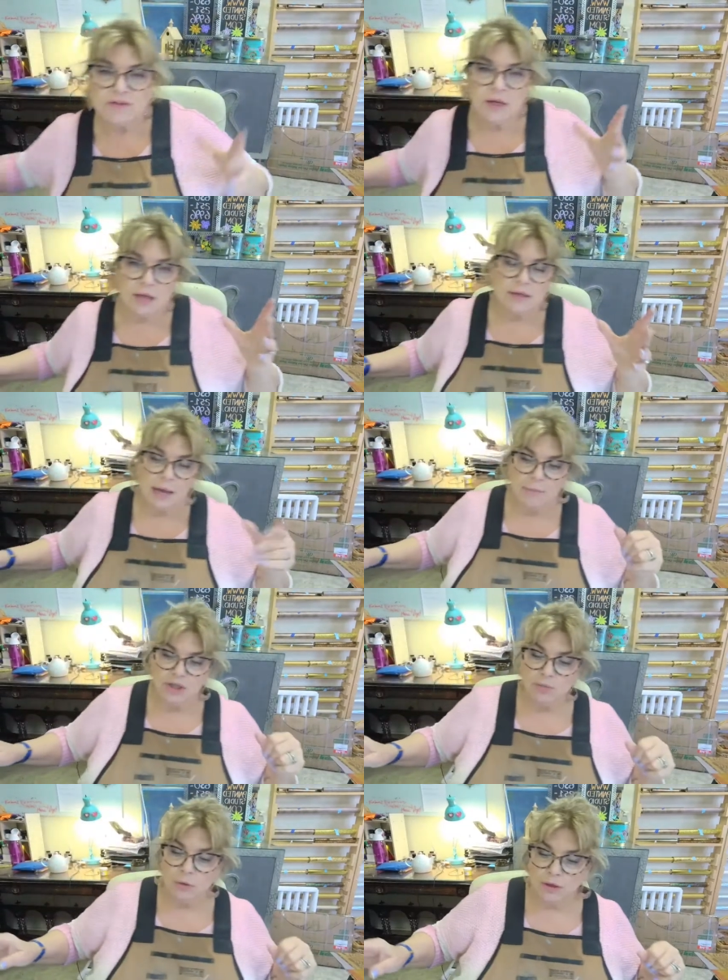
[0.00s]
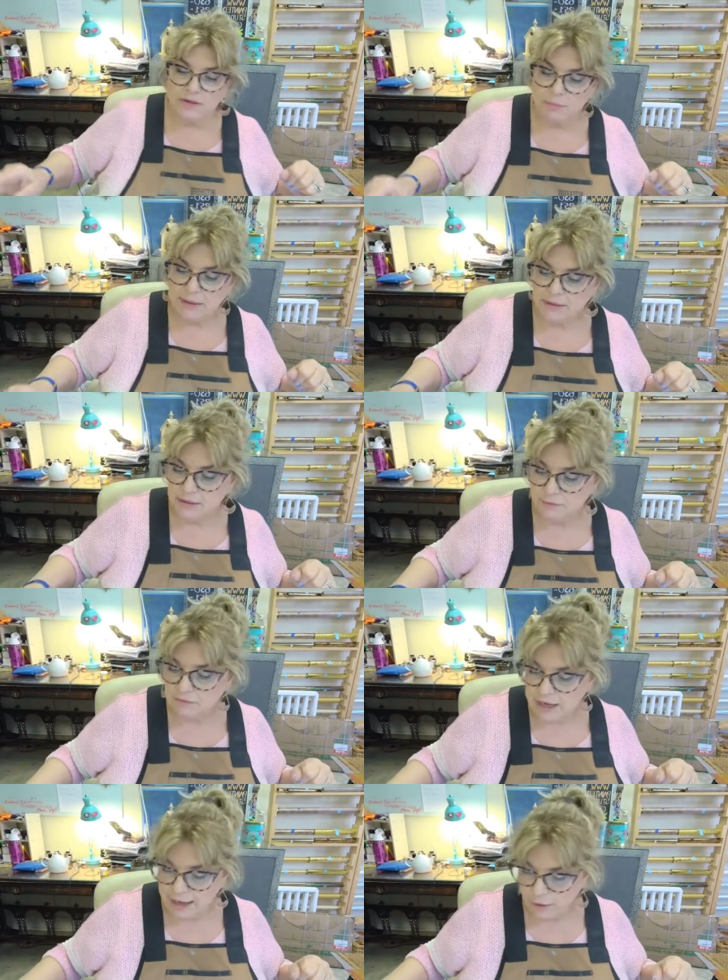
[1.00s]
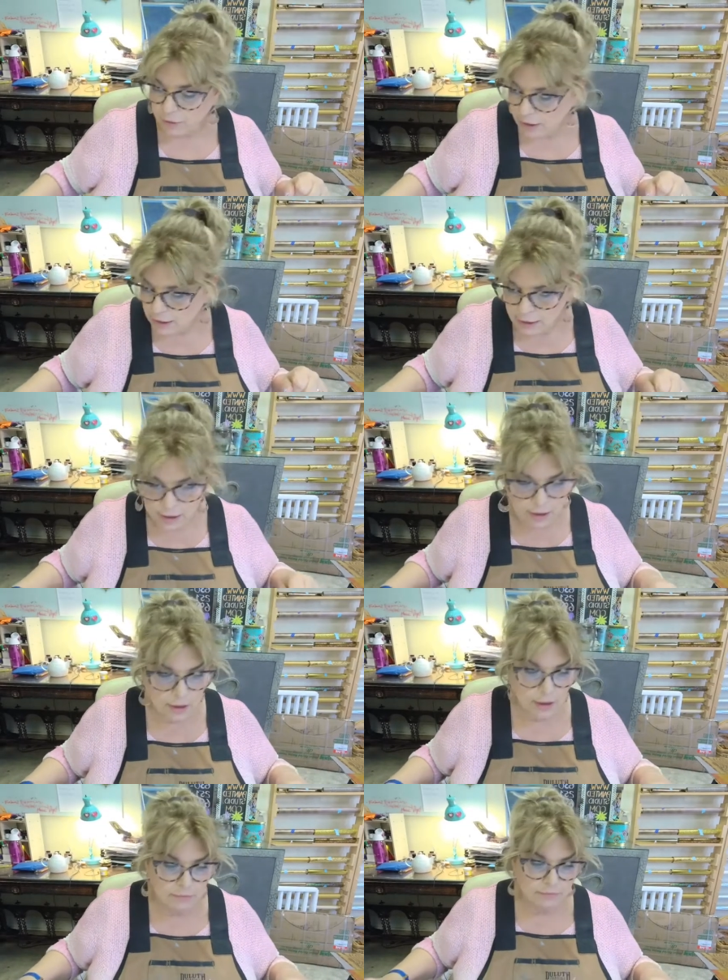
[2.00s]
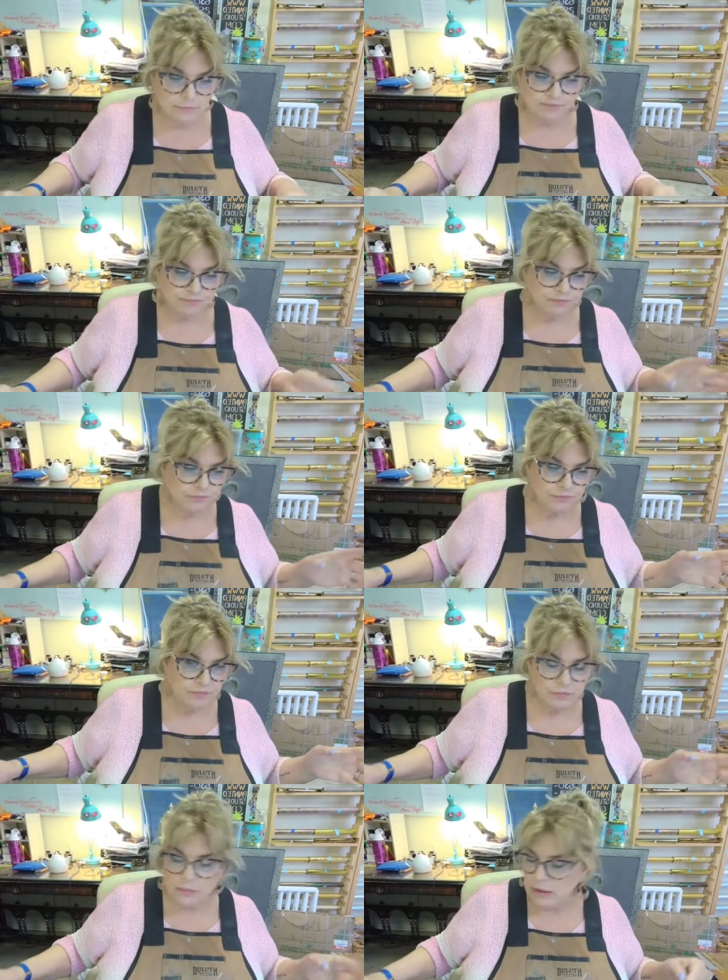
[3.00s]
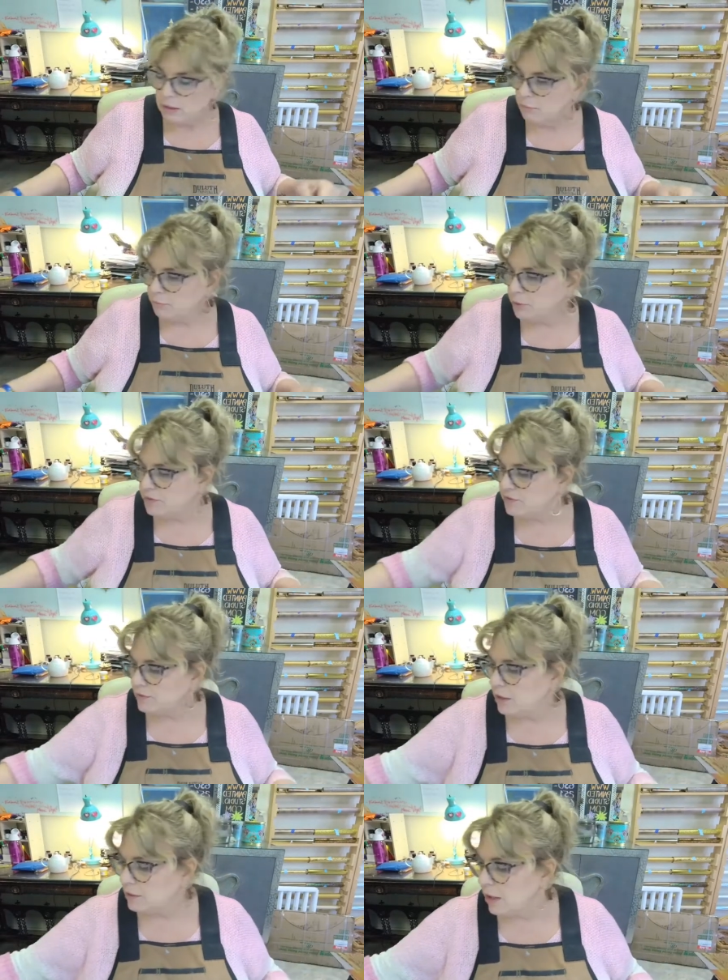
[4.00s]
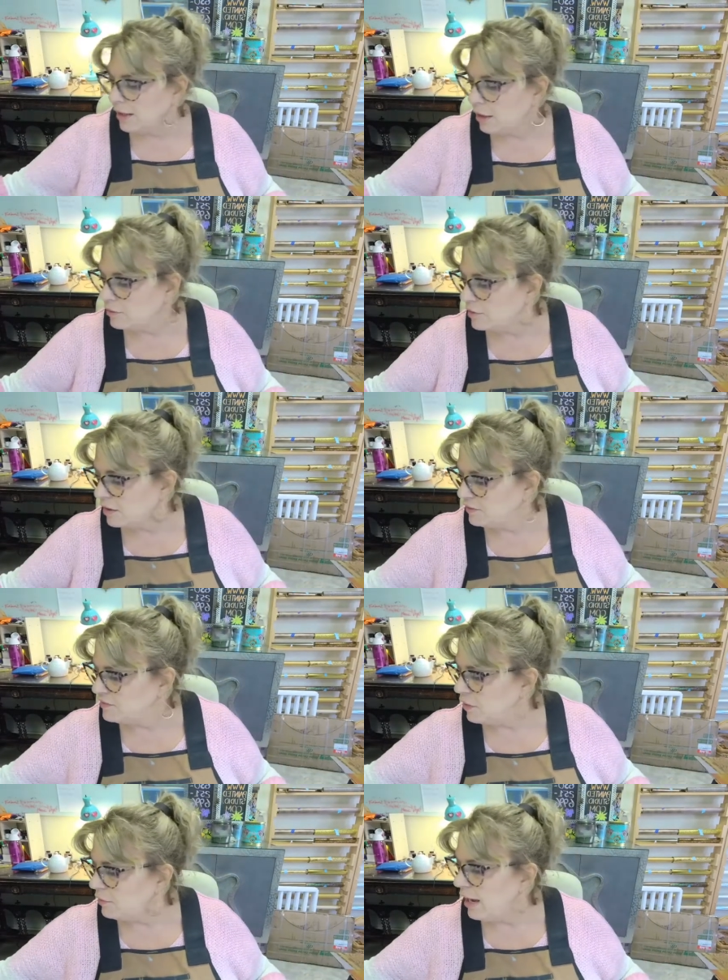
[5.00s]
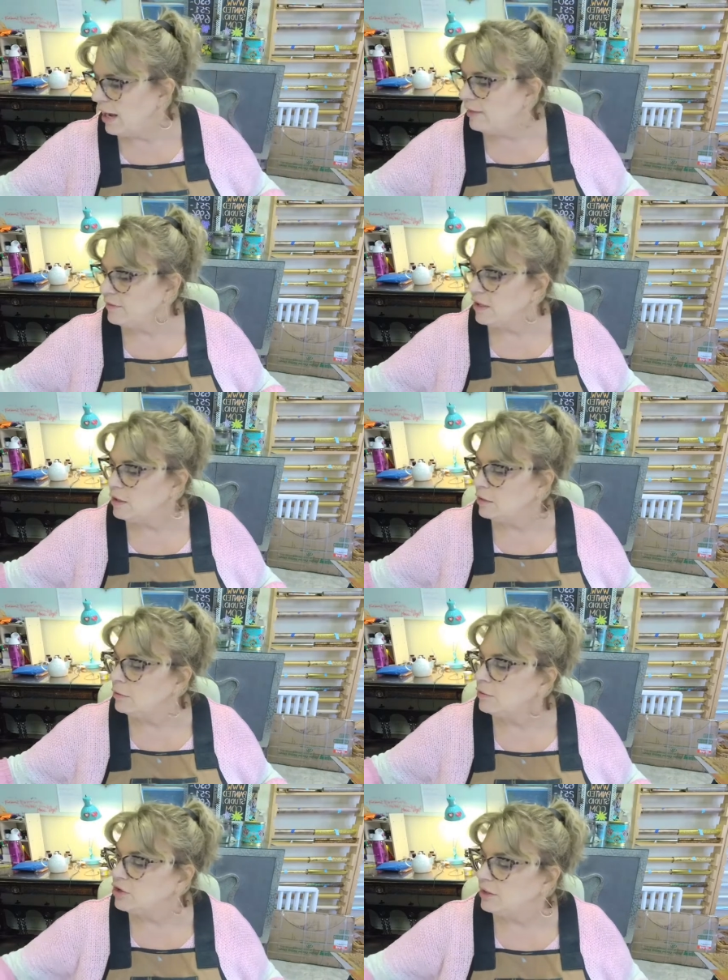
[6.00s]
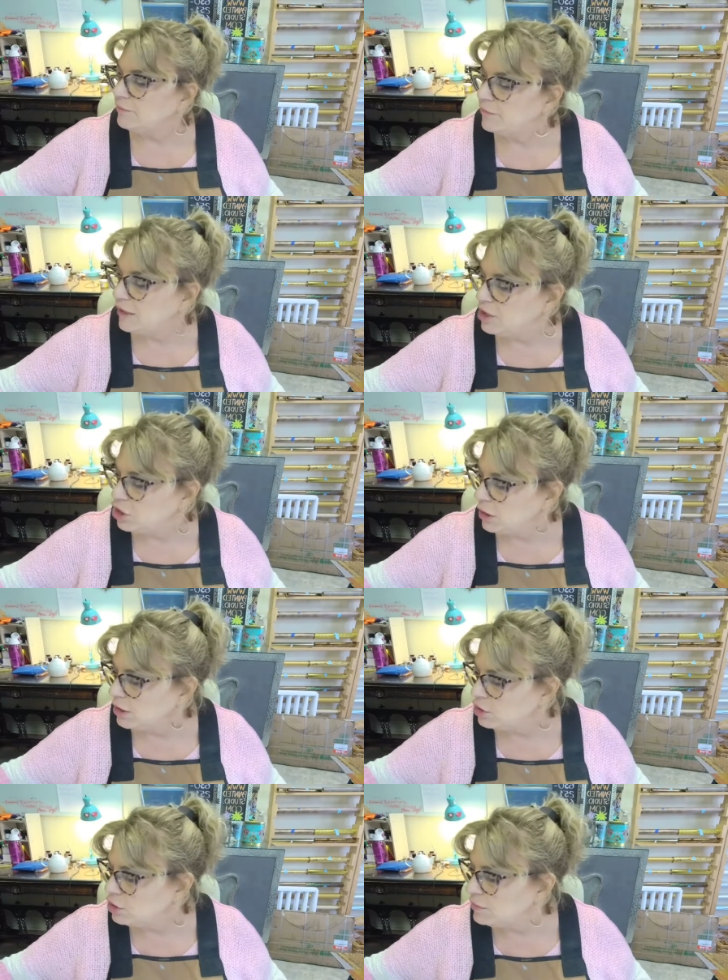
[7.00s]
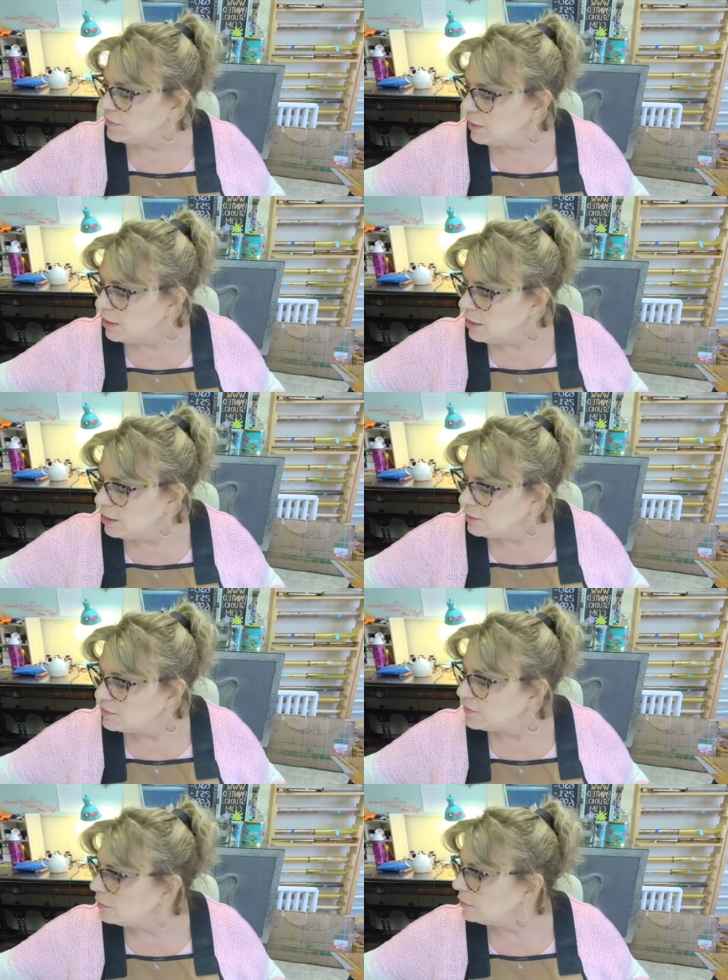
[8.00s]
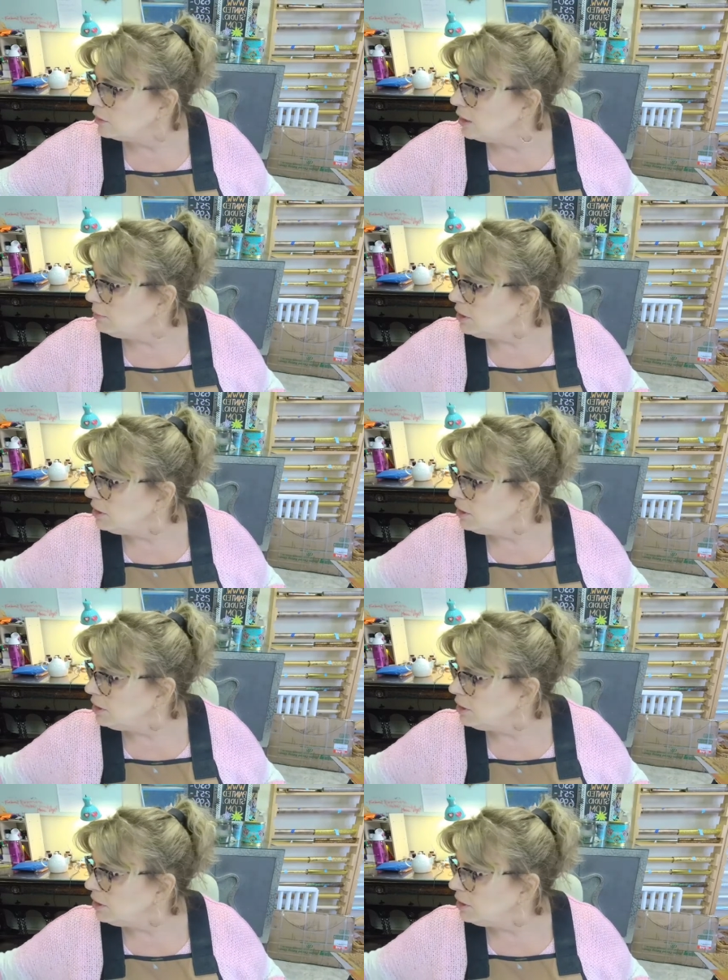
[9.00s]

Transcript: not that much more expensive now. Um, books, unlike other things, don't have huge inflation issues. So let me